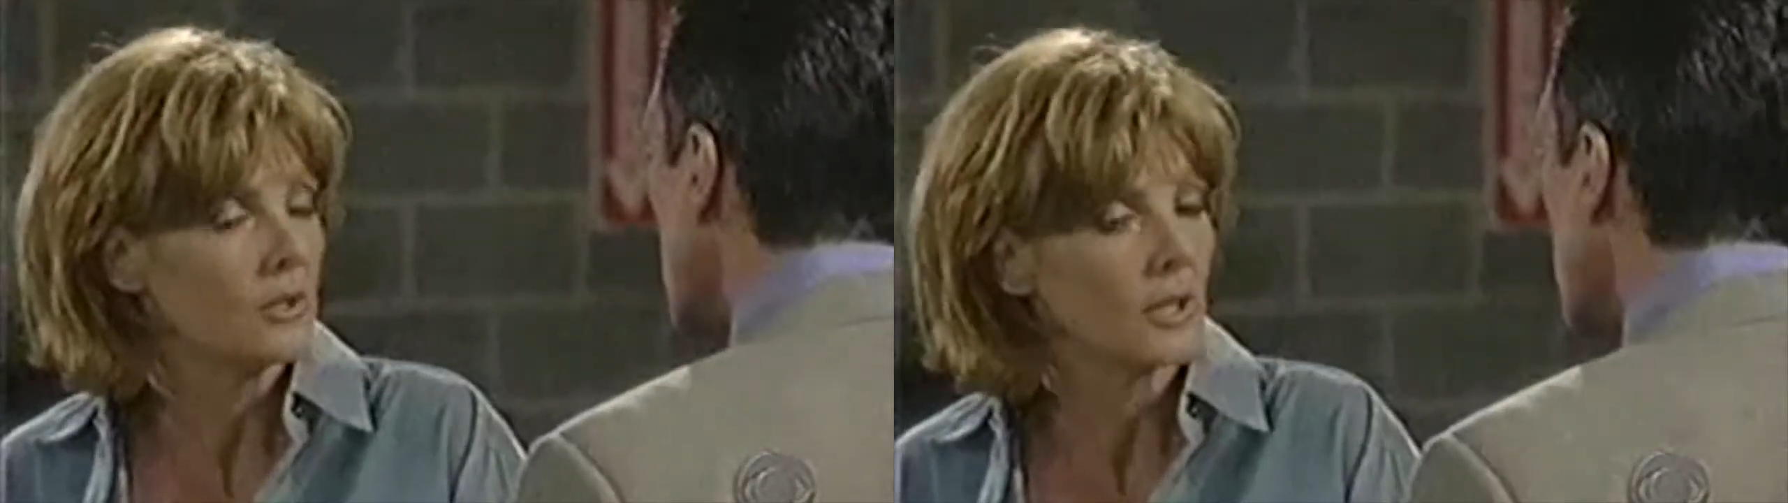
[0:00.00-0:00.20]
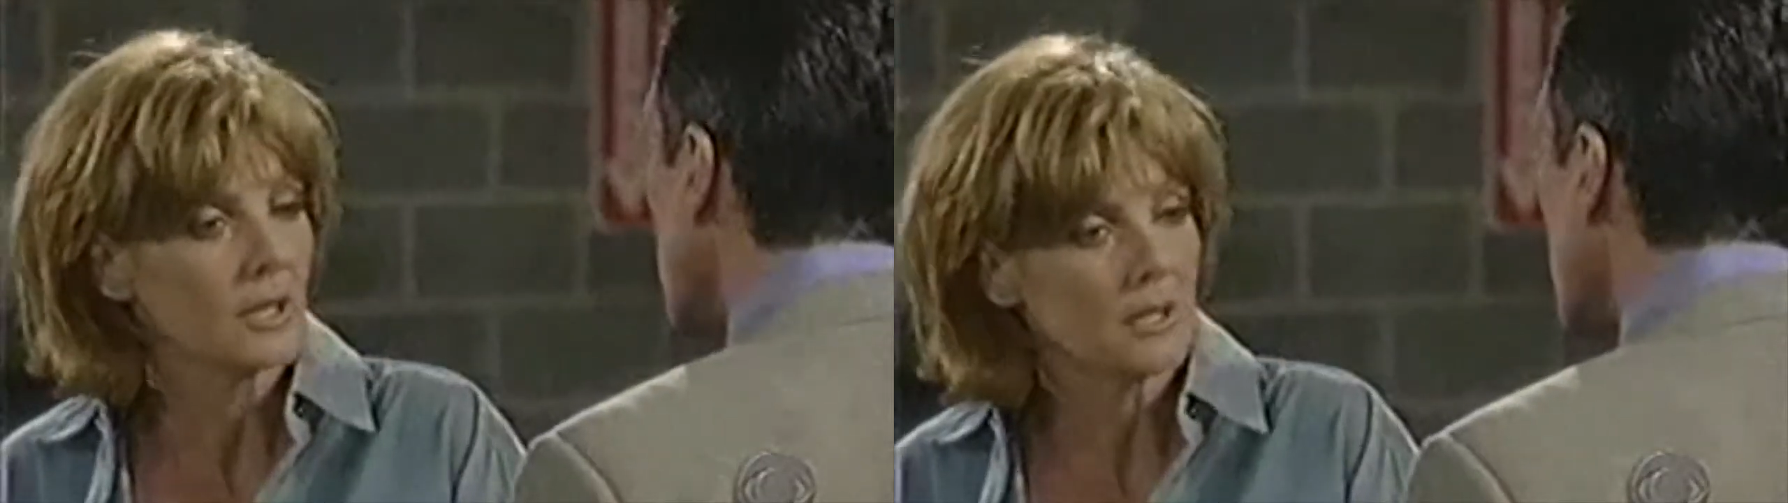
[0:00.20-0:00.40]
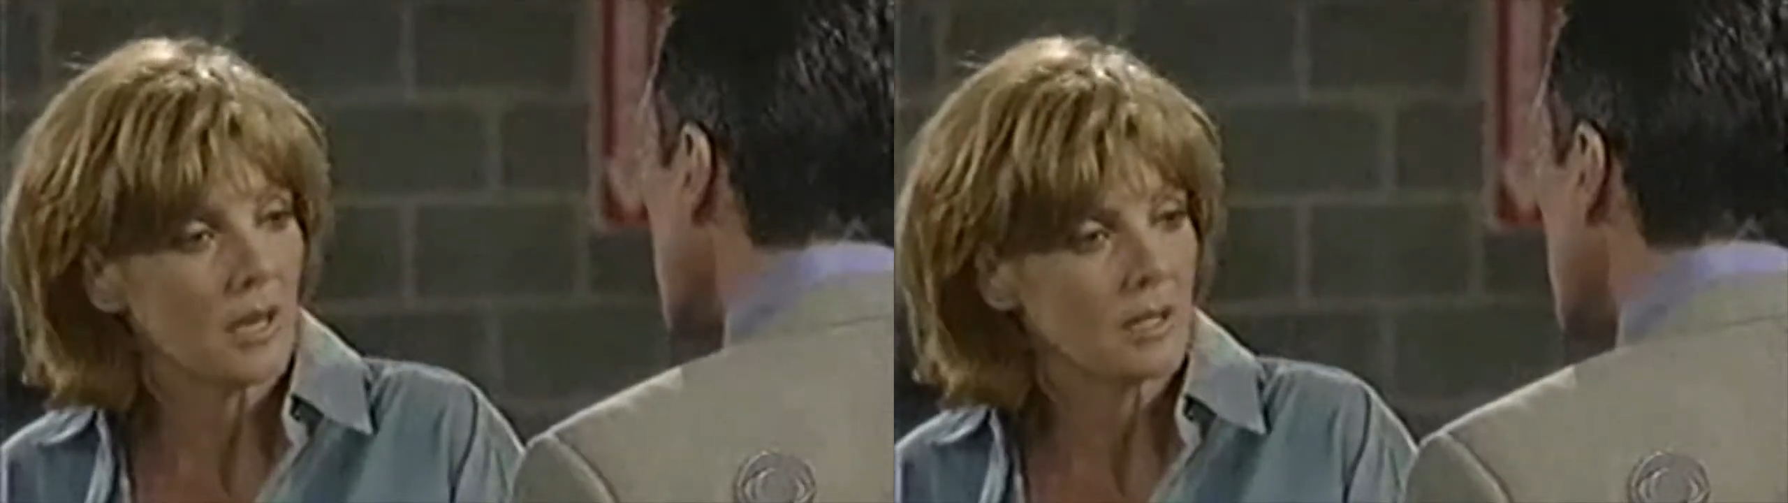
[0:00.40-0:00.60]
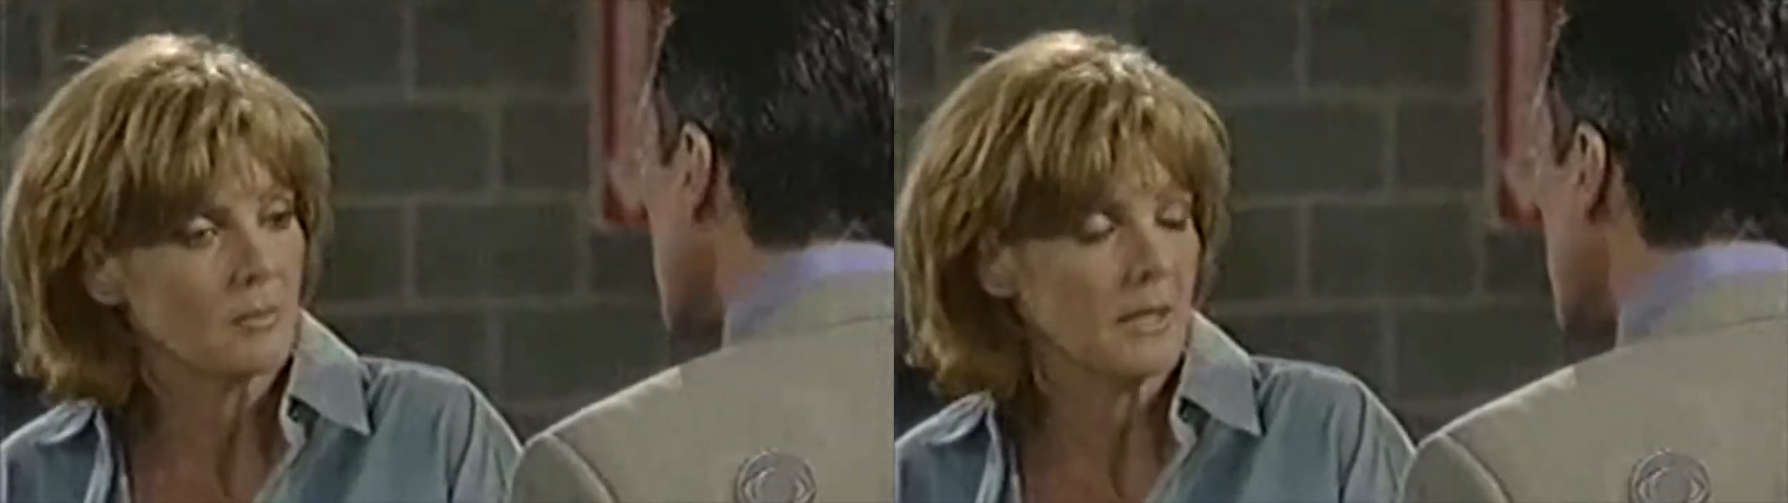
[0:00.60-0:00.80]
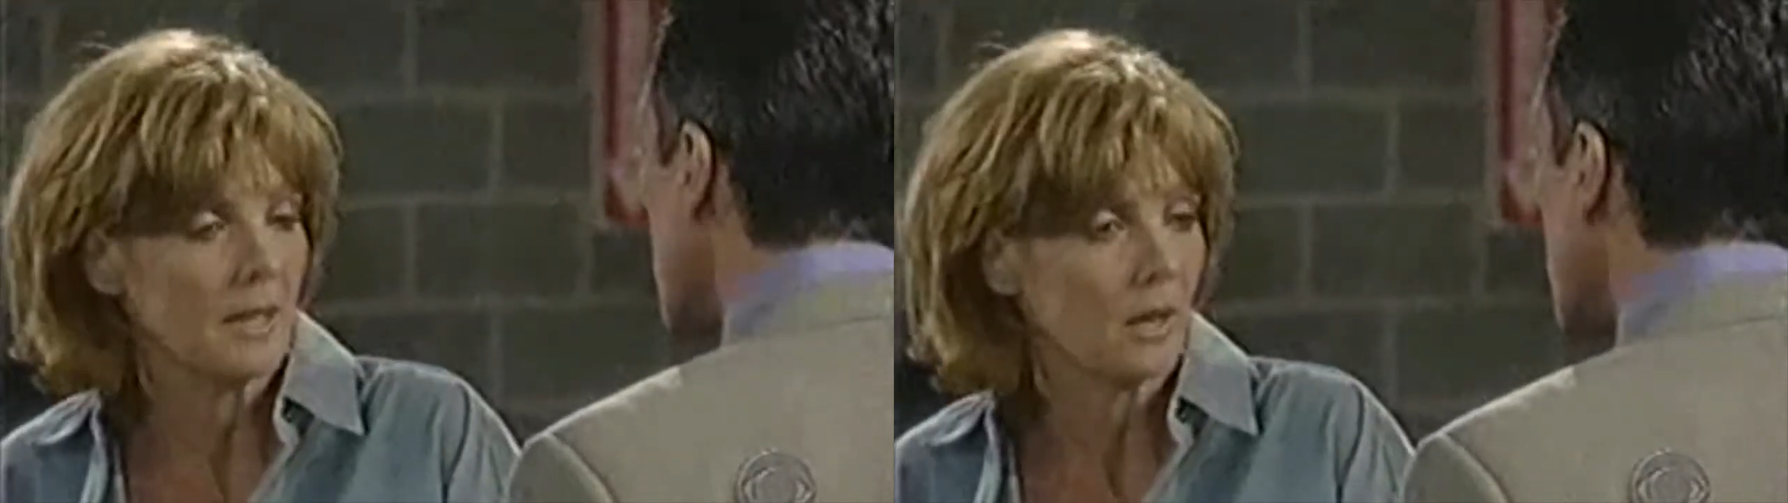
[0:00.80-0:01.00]
Chucky
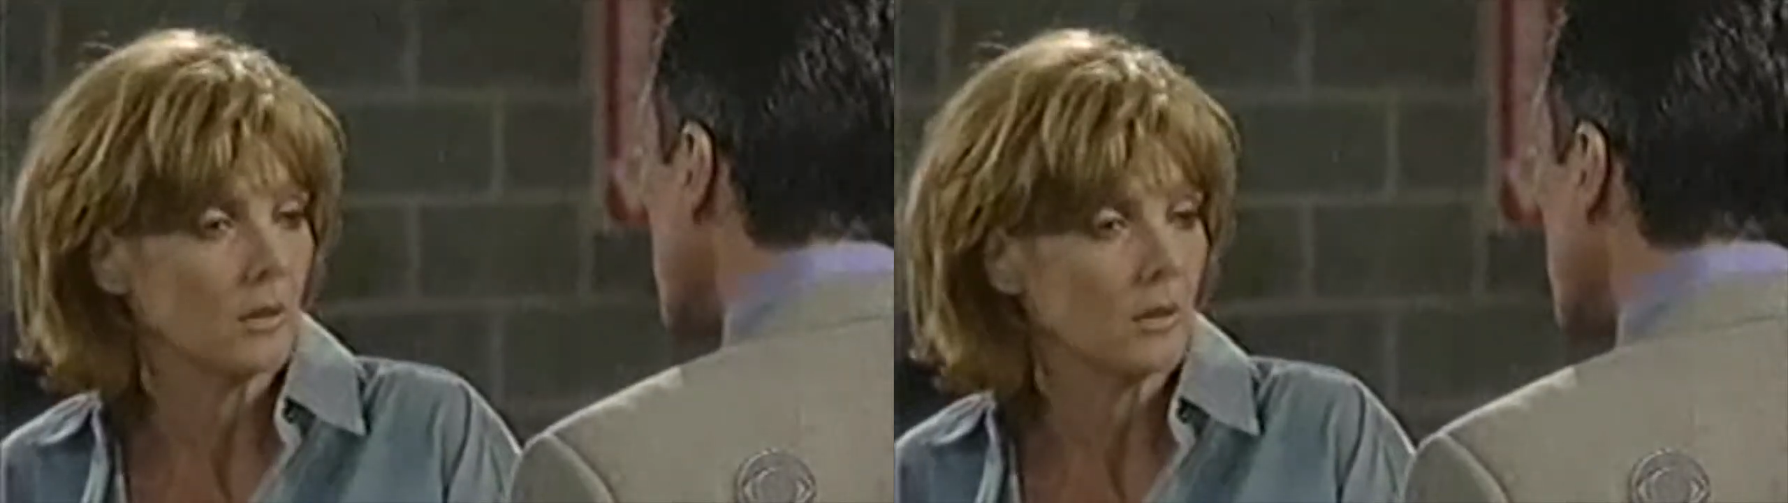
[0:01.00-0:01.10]
knocked me